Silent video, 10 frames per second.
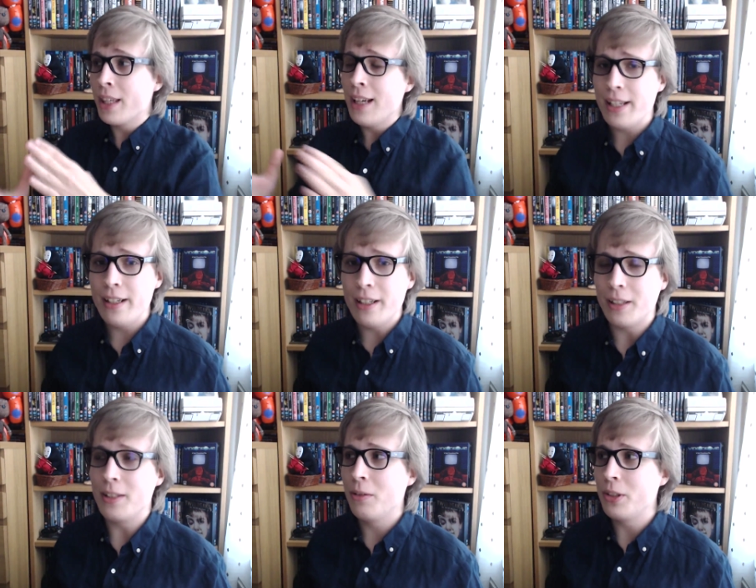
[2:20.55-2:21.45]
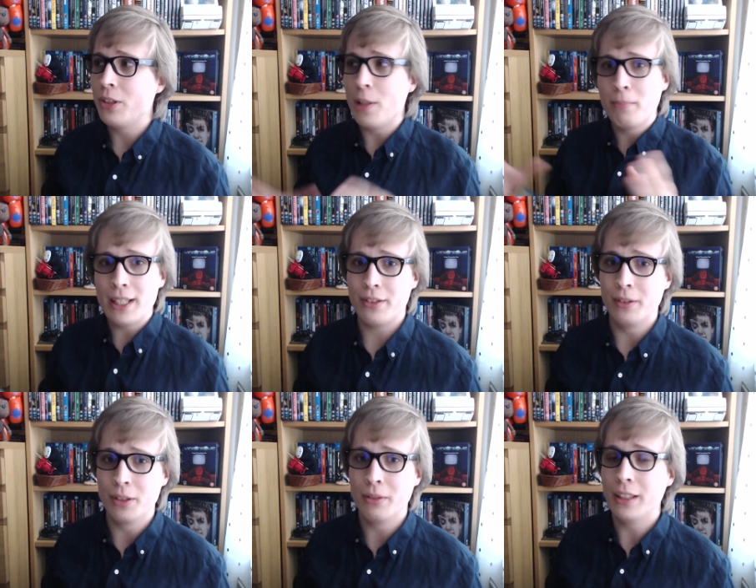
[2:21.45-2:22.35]
I don't know, because you also got Matsun
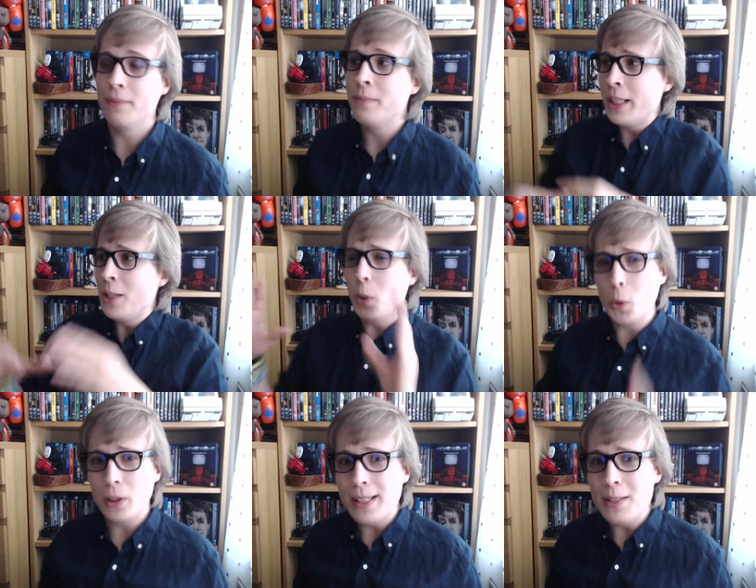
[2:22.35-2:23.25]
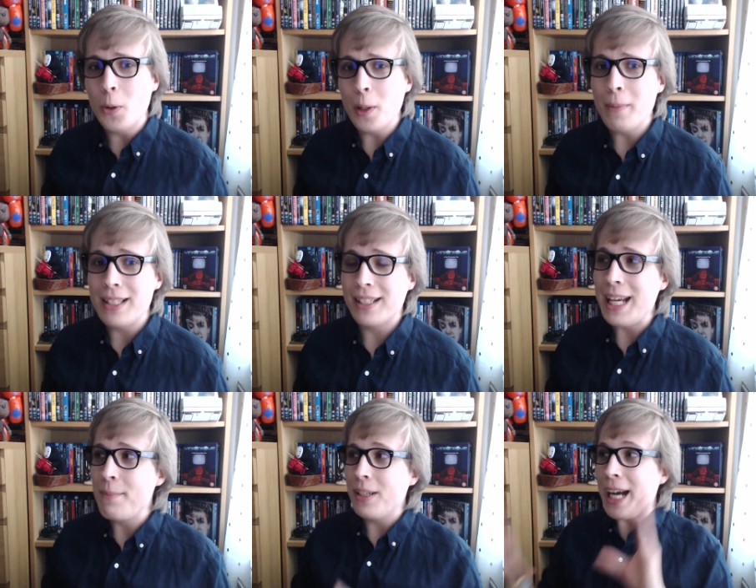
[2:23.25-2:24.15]
as well. Also didn't dawn on me
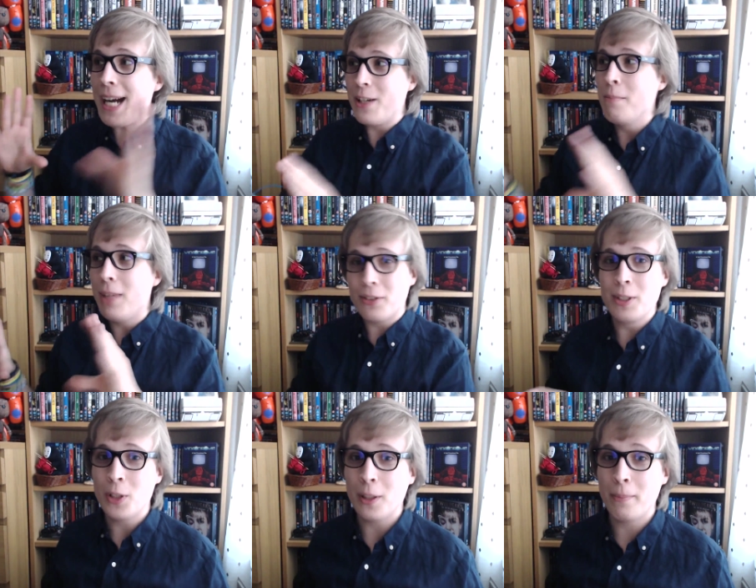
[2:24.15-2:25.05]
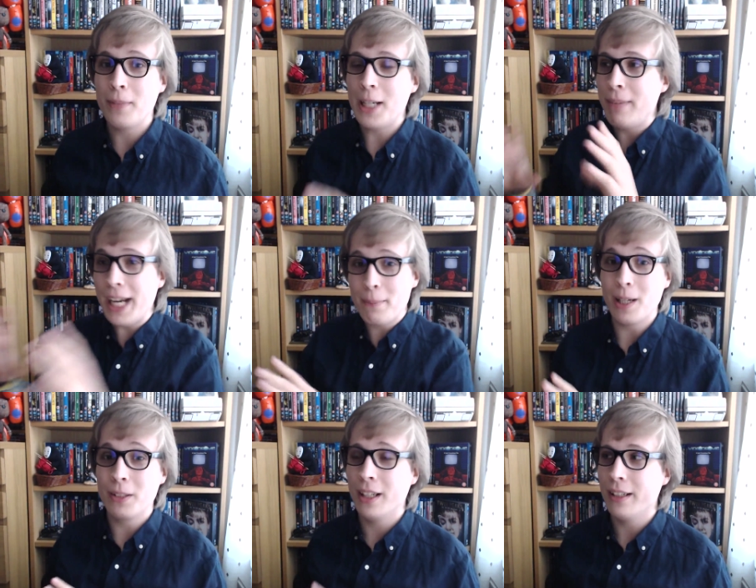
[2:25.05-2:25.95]
today, but actually Matsun's got a man bun. I
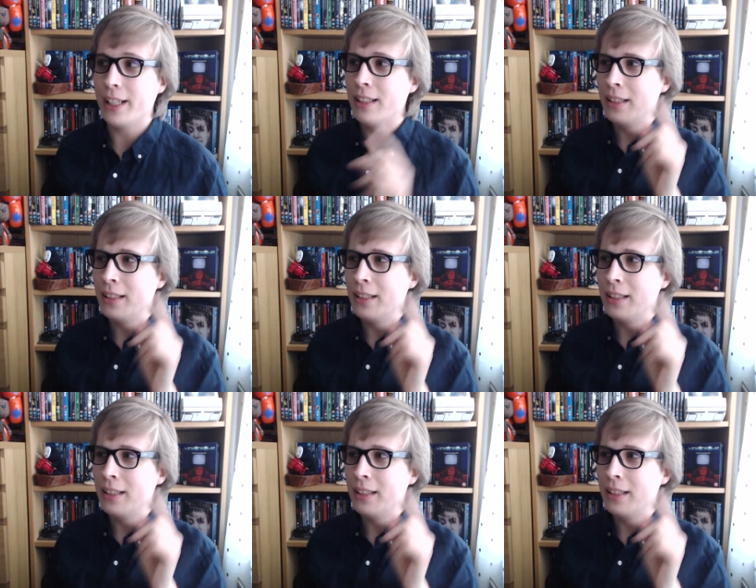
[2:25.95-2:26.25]
was kind of like,